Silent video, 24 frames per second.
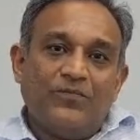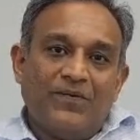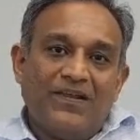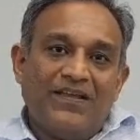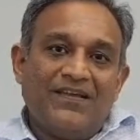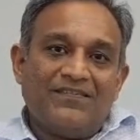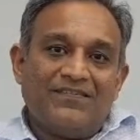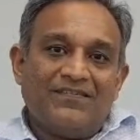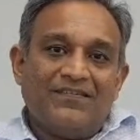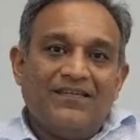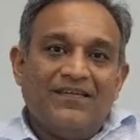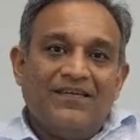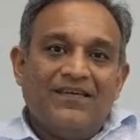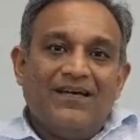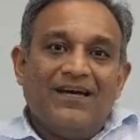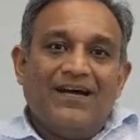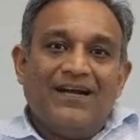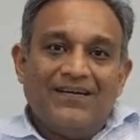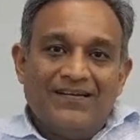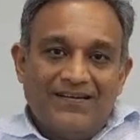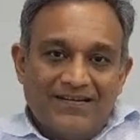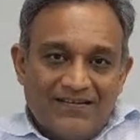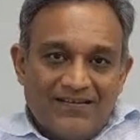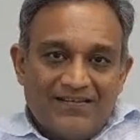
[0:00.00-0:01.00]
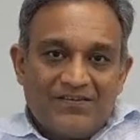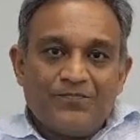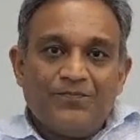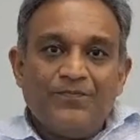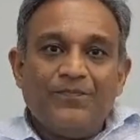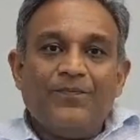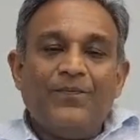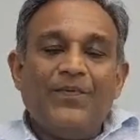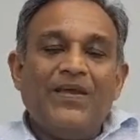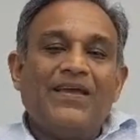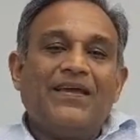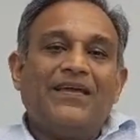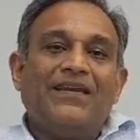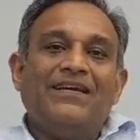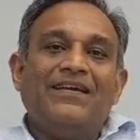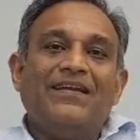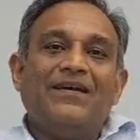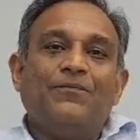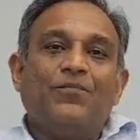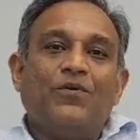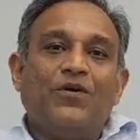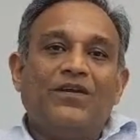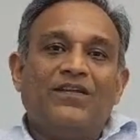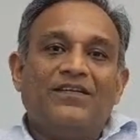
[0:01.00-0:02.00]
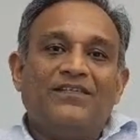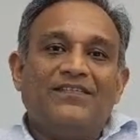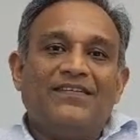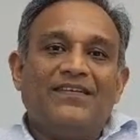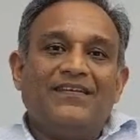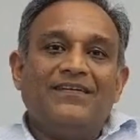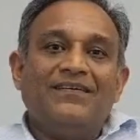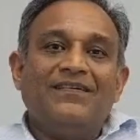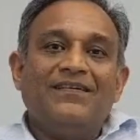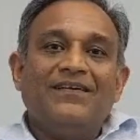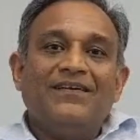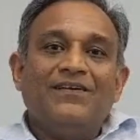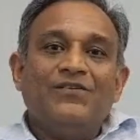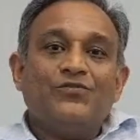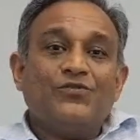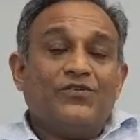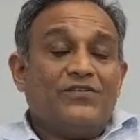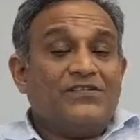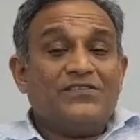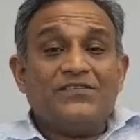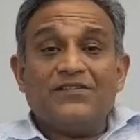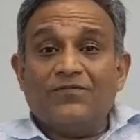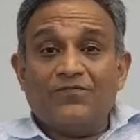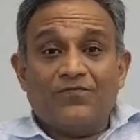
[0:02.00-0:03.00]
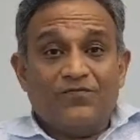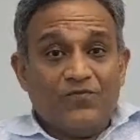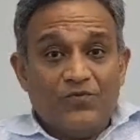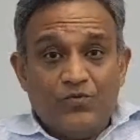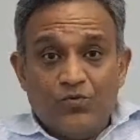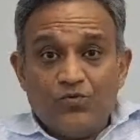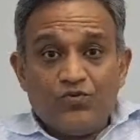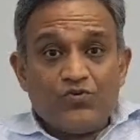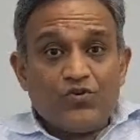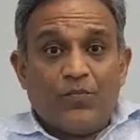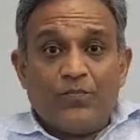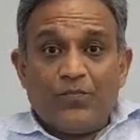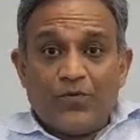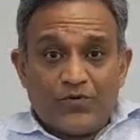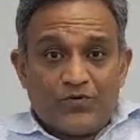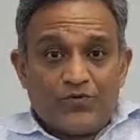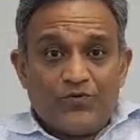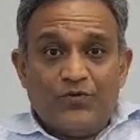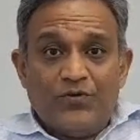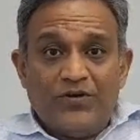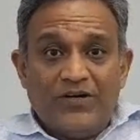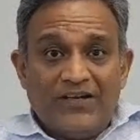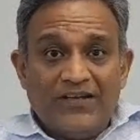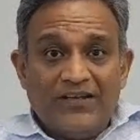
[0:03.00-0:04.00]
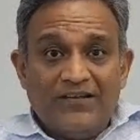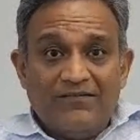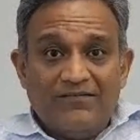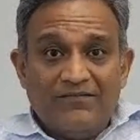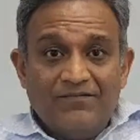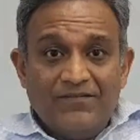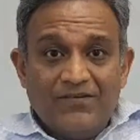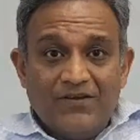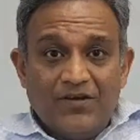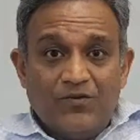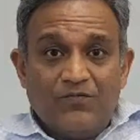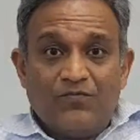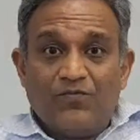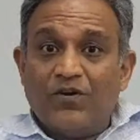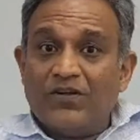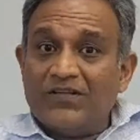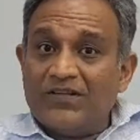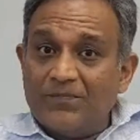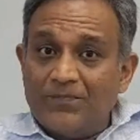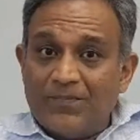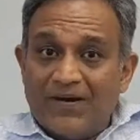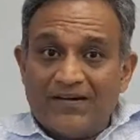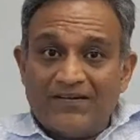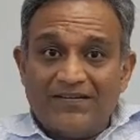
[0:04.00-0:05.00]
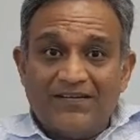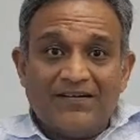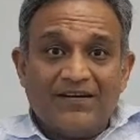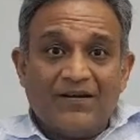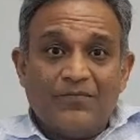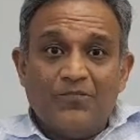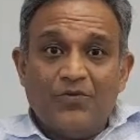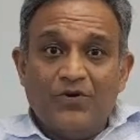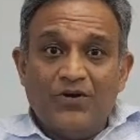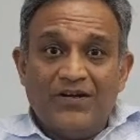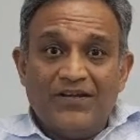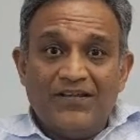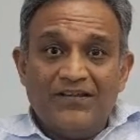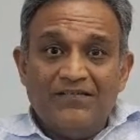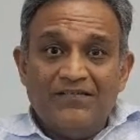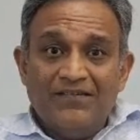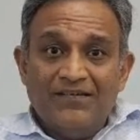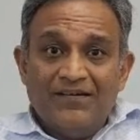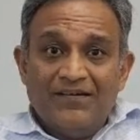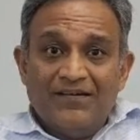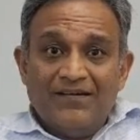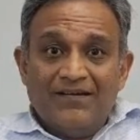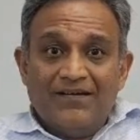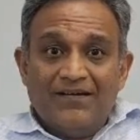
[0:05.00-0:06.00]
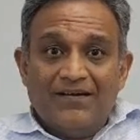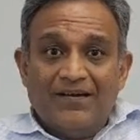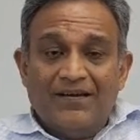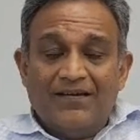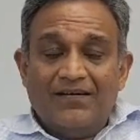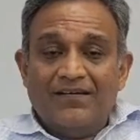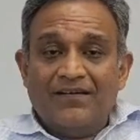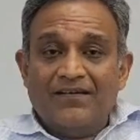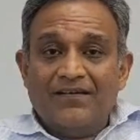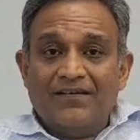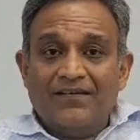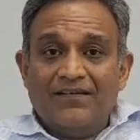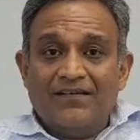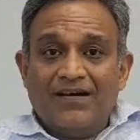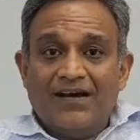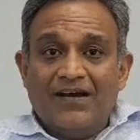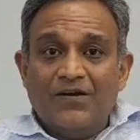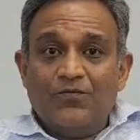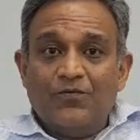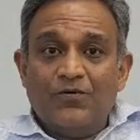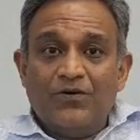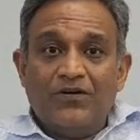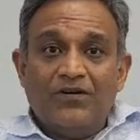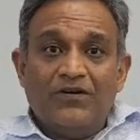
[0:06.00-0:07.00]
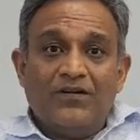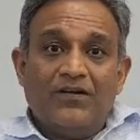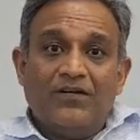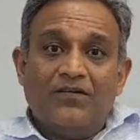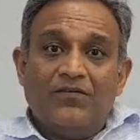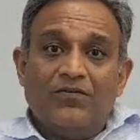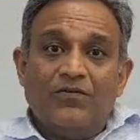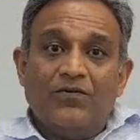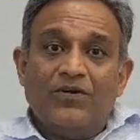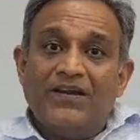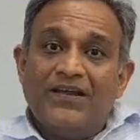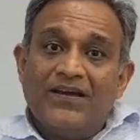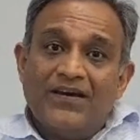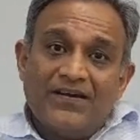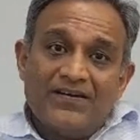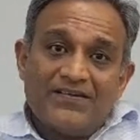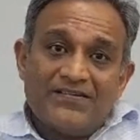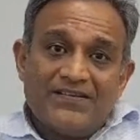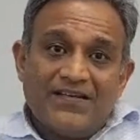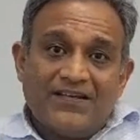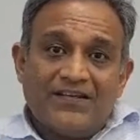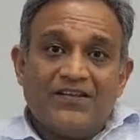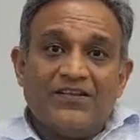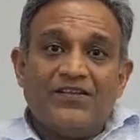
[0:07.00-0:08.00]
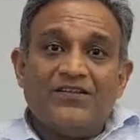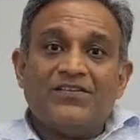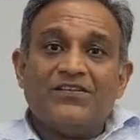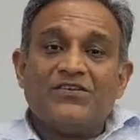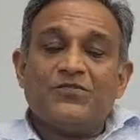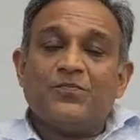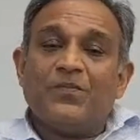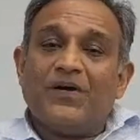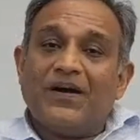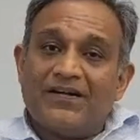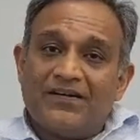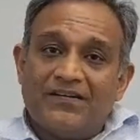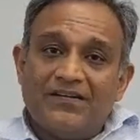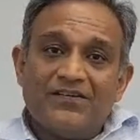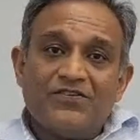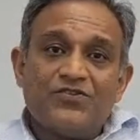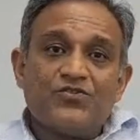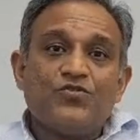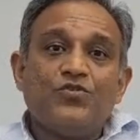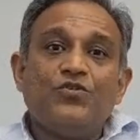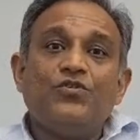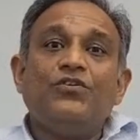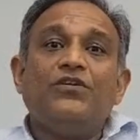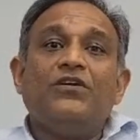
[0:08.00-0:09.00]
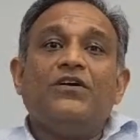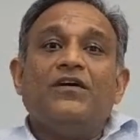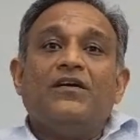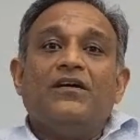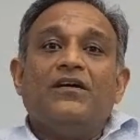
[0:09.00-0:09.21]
place under this Make in India policy. So this is a huge opportunity, you know, for the partner community. And I would only urge that, you know, this partner should